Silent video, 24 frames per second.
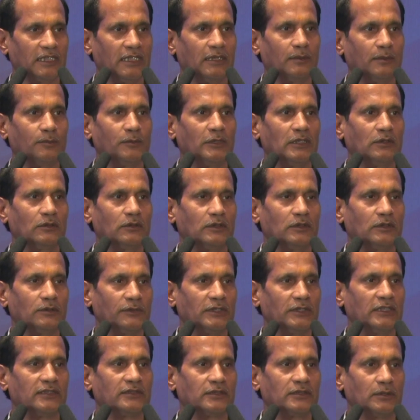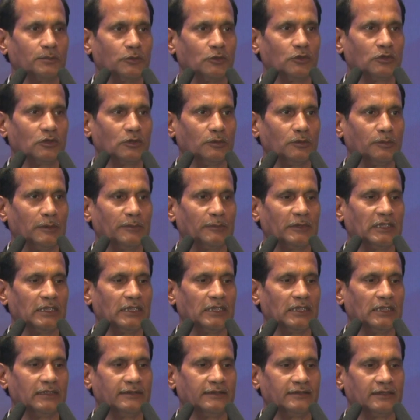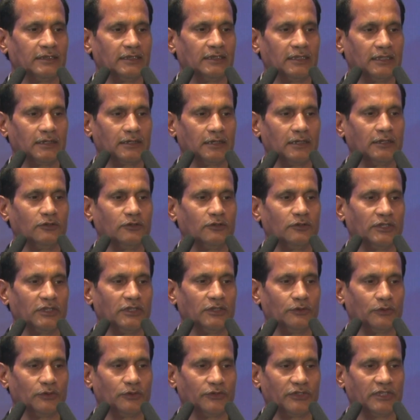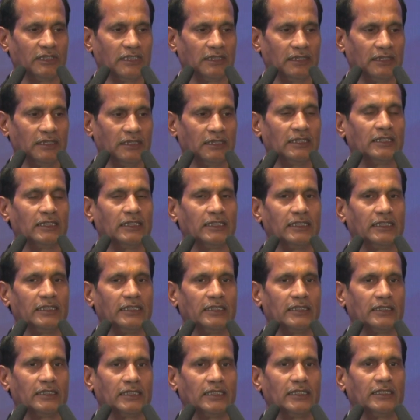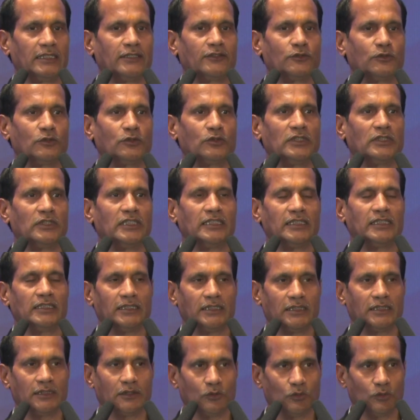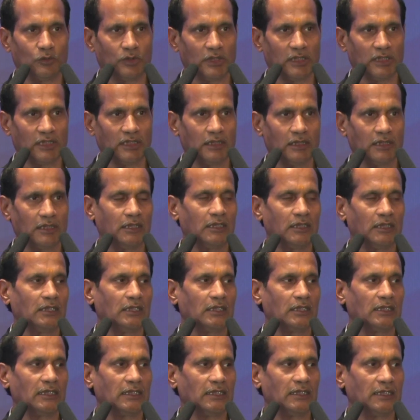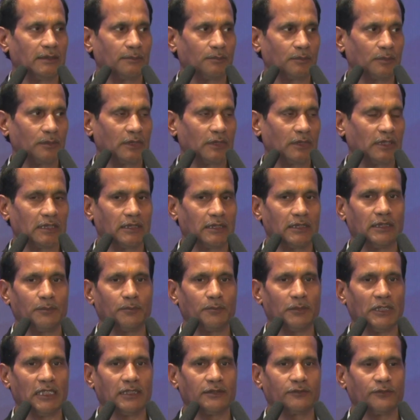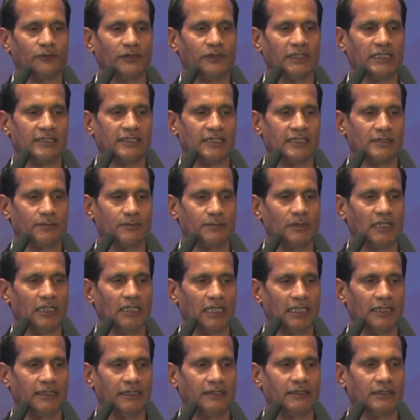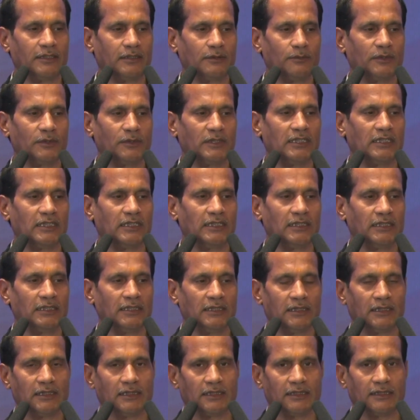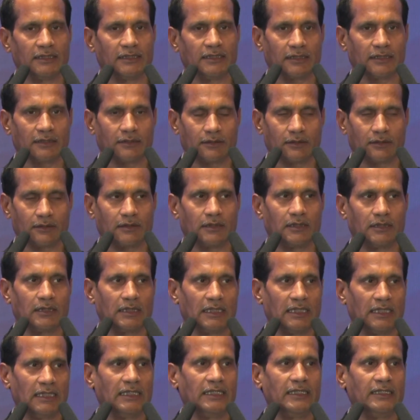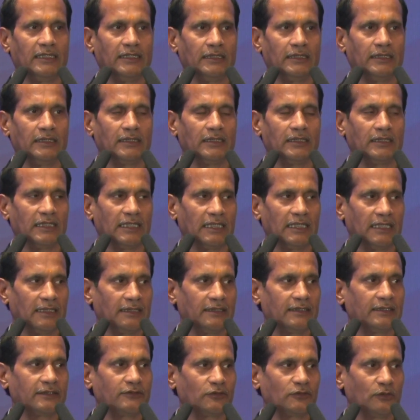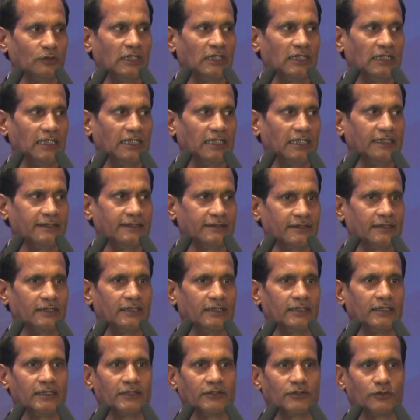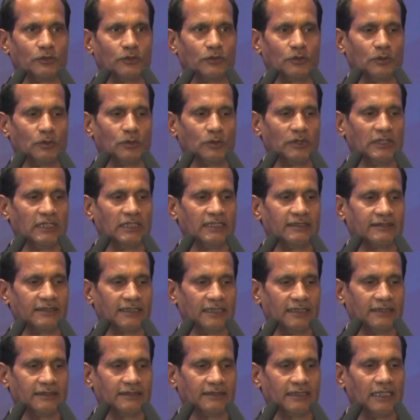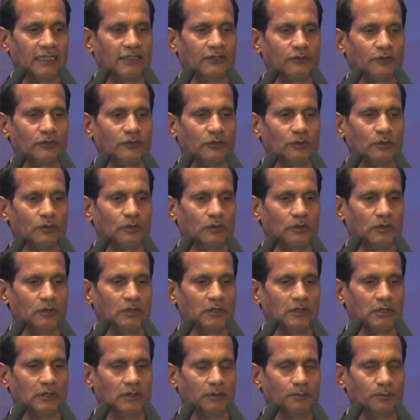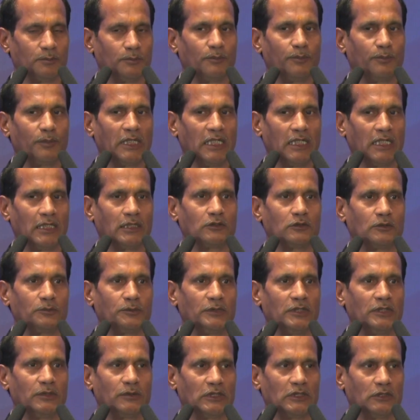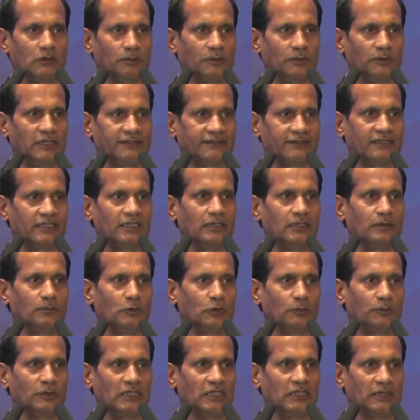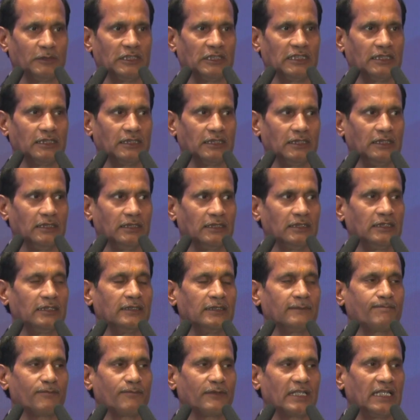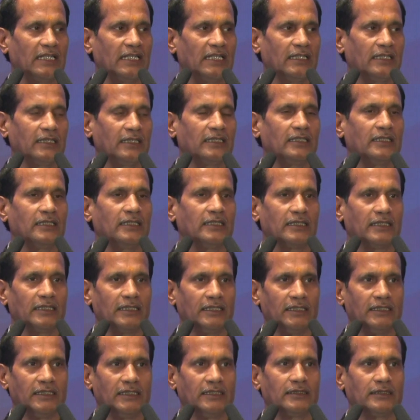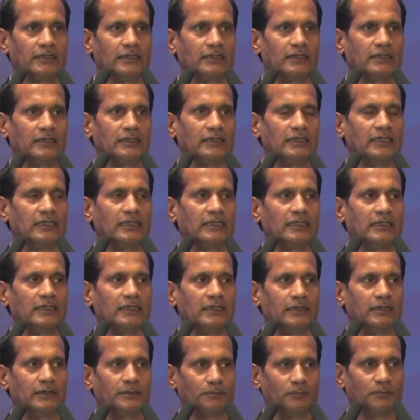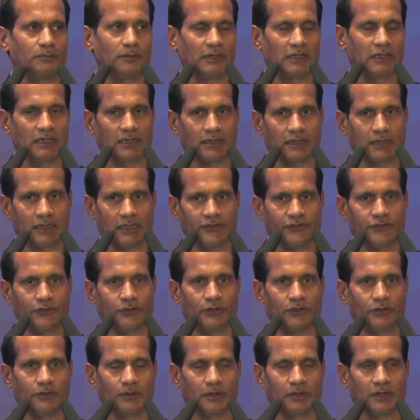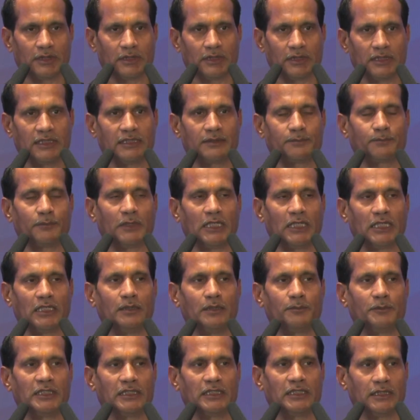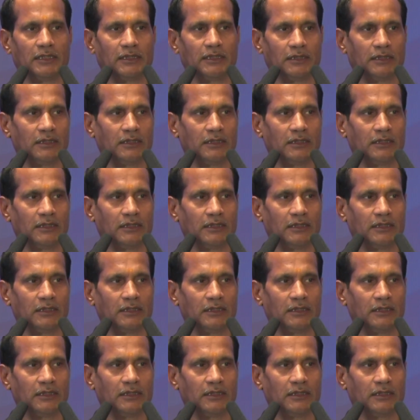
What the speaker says: out with the support of MNRE is the Atal Jyoti Yojana. Here also the rural the pathways has been lightened with the LED and the solar lights. So this has also part of the one of the scheme of the MNRE. And here the parliamentary